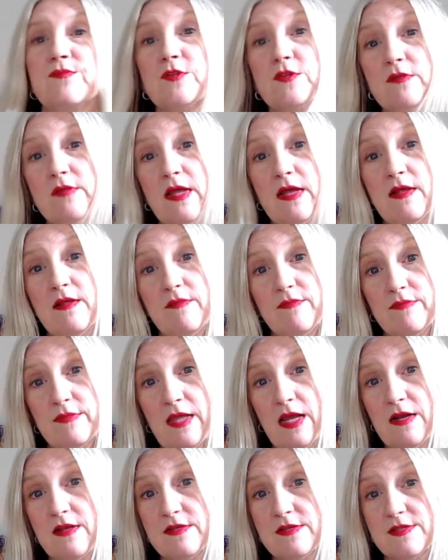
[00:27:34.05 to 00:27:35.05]
that,
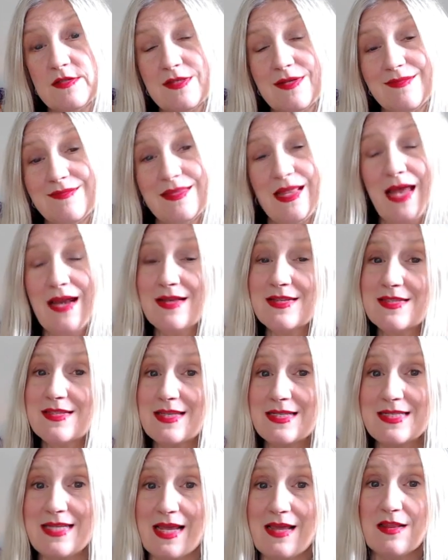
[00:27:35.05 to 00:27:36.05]
that is, that is
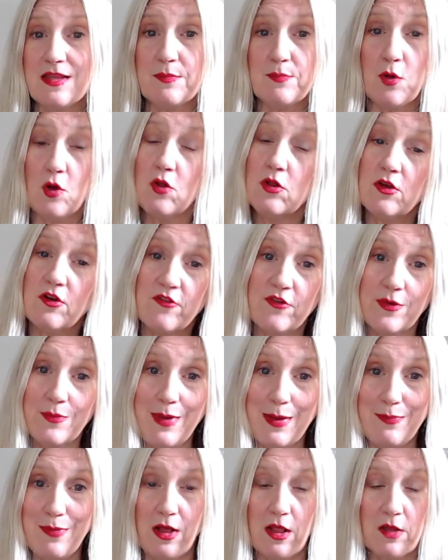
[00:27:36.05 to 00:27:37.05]
the Daily Pullover
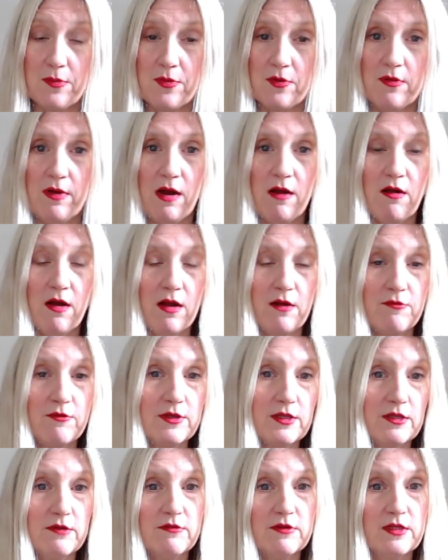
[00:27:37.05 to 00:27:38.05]
by Paula Pereira. I
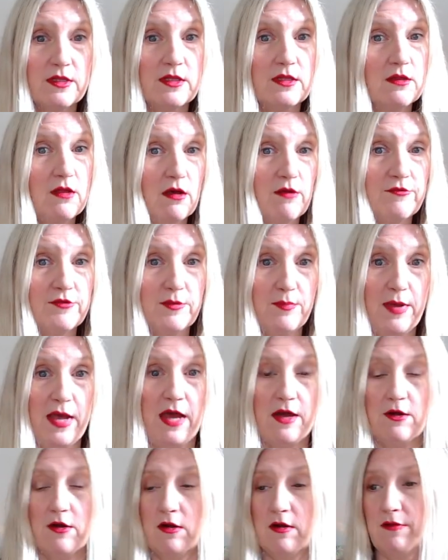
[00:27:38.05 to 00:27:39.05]
really, really love the
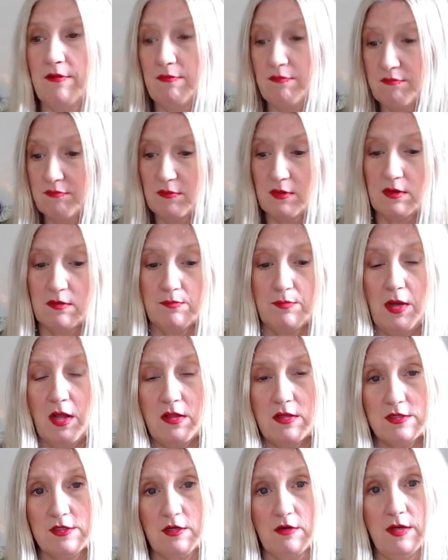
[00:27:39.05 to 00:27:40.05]
pattern.
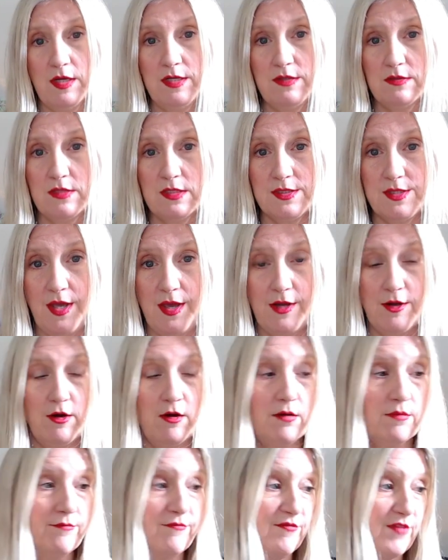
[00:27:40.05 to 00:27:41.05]
Paula's a great
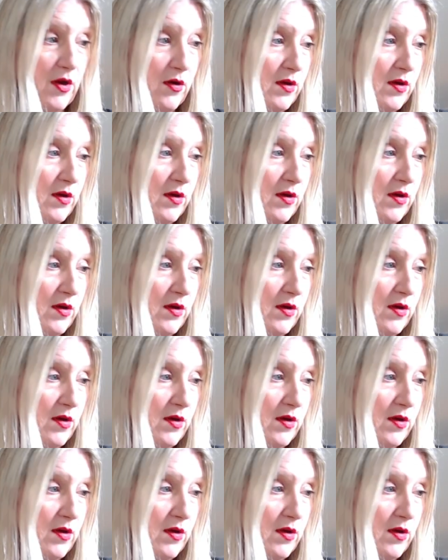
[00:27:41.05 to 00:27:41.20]
designer, very,